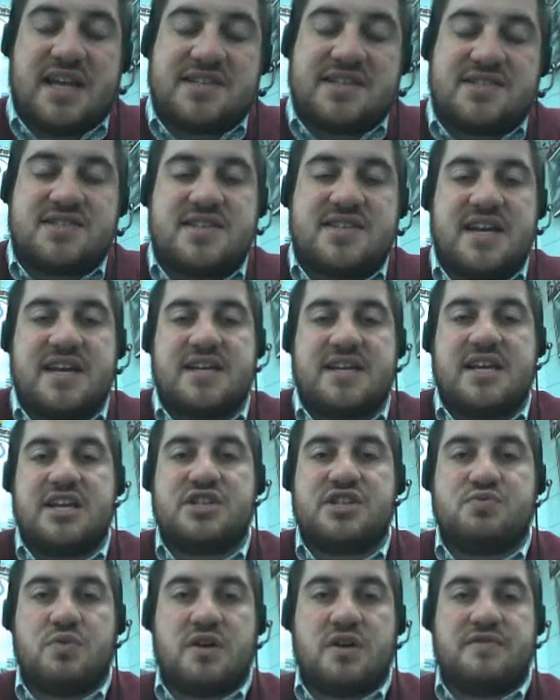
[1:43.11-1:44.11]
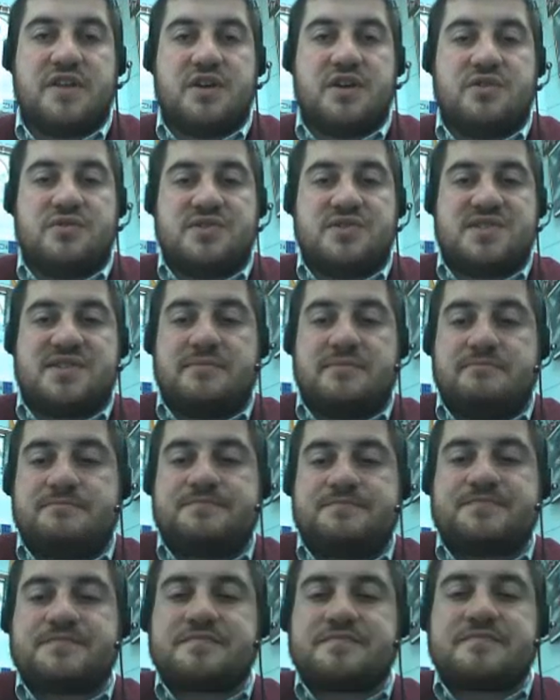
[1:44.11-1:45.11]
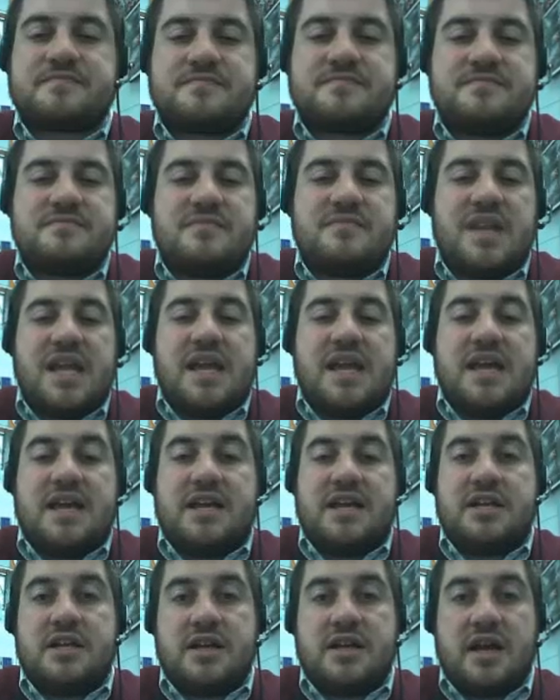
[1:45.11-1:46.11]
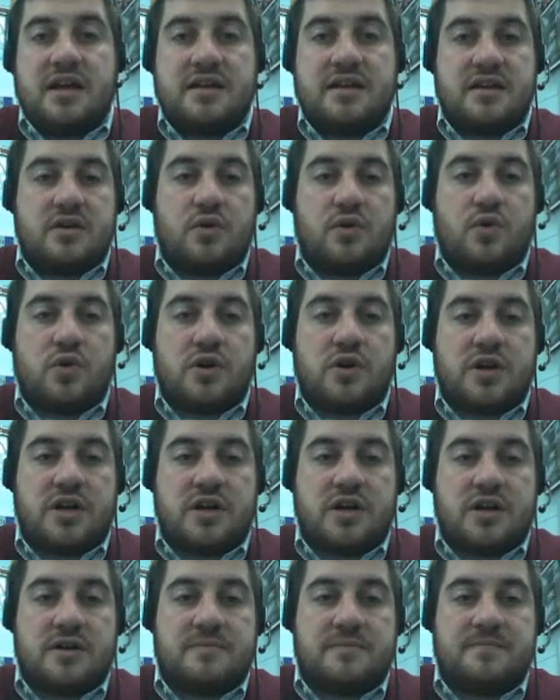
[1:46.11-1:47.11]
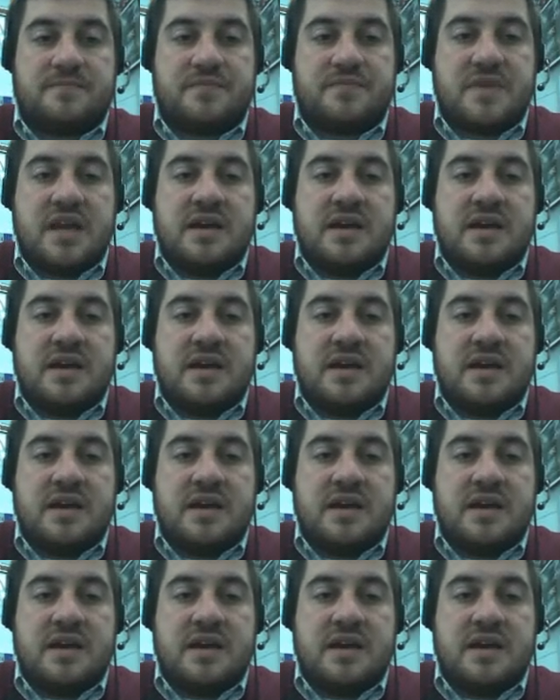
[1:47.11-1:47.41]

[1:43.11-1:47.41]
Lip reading: Let's take each one of those in order.